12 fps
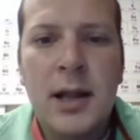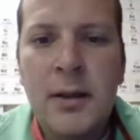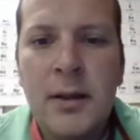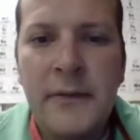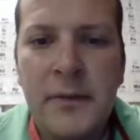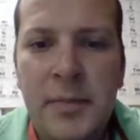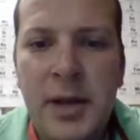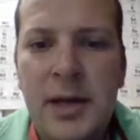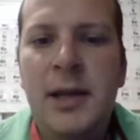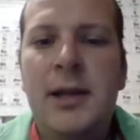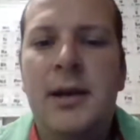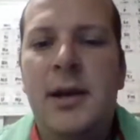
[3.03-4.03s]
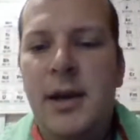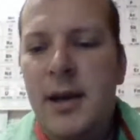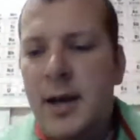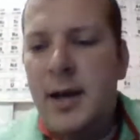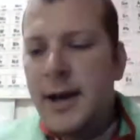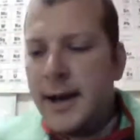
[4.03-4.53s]
Hello, everybody.
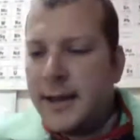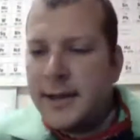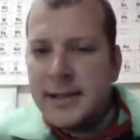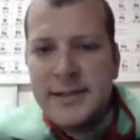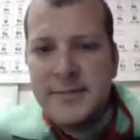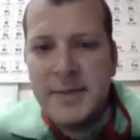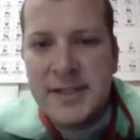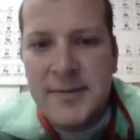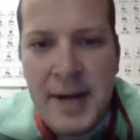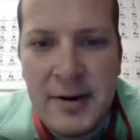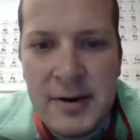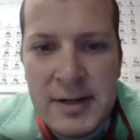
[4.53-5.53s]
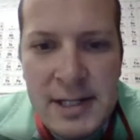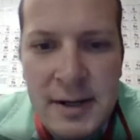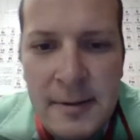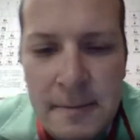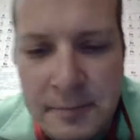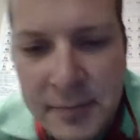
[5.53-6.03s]
Uh, this is Mr. Bowers
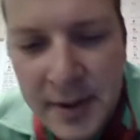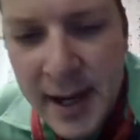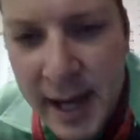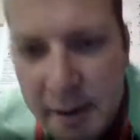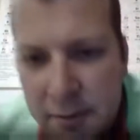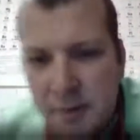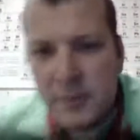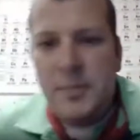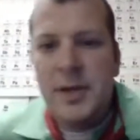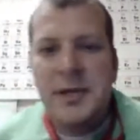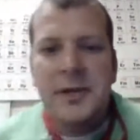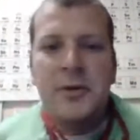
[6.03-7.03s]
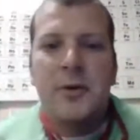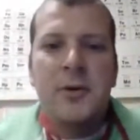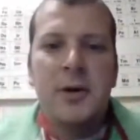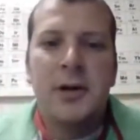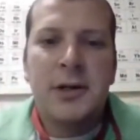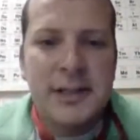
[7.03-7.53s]
here. I will be
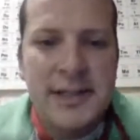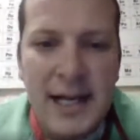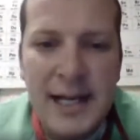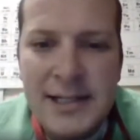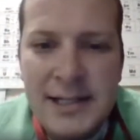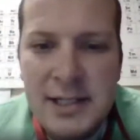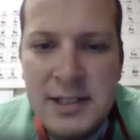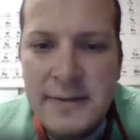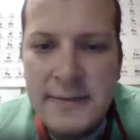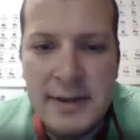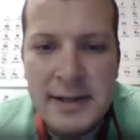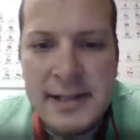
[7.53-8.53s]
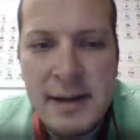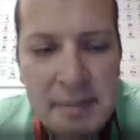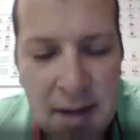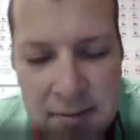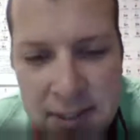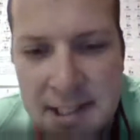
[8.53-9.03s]
your science teacher for this
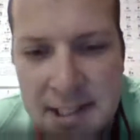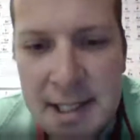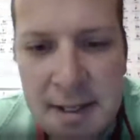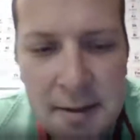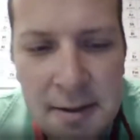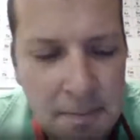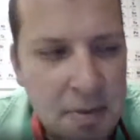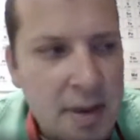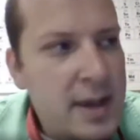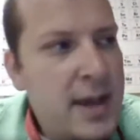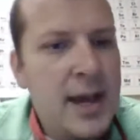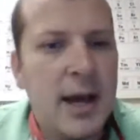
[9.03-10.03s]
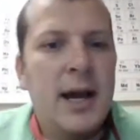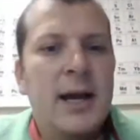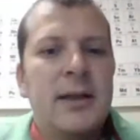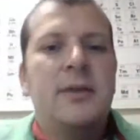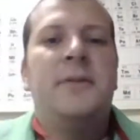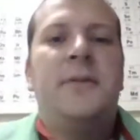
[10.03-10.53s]
upcoming year. I
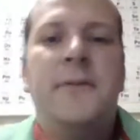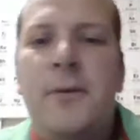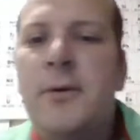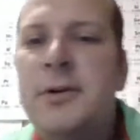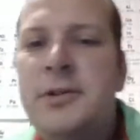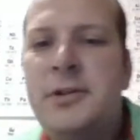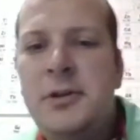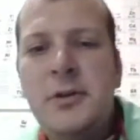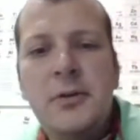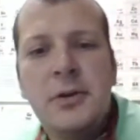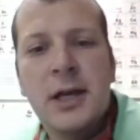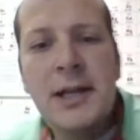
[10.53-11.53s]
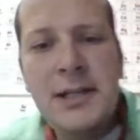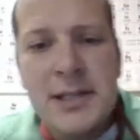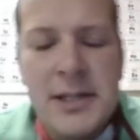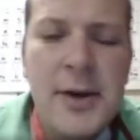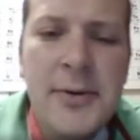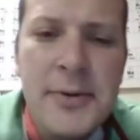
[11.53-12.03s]
look forward to getting to
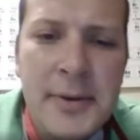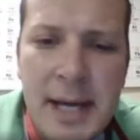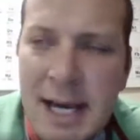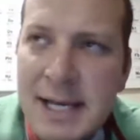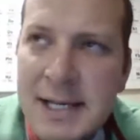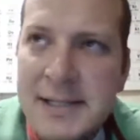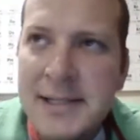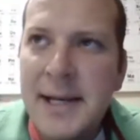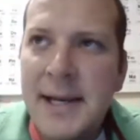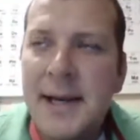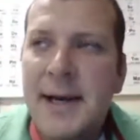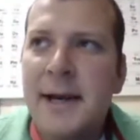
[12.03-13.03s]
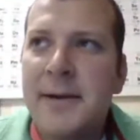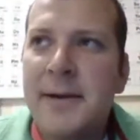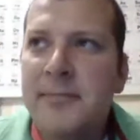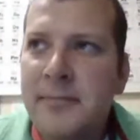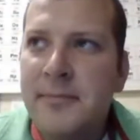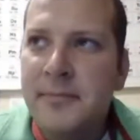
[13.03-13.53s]
know you guys uh,
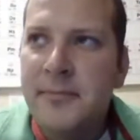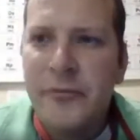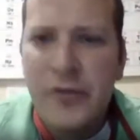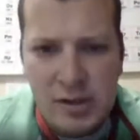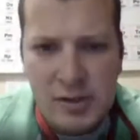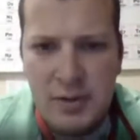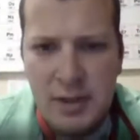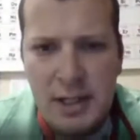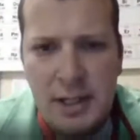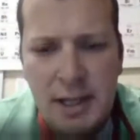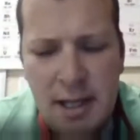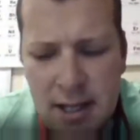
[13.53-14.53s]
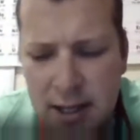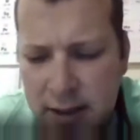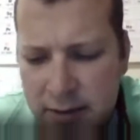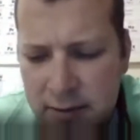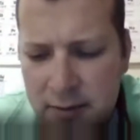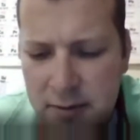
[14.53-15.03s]
virtually uh,
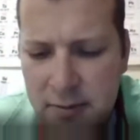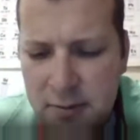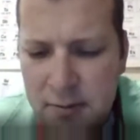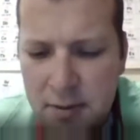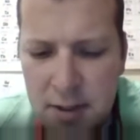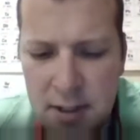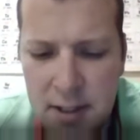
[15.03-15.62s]
through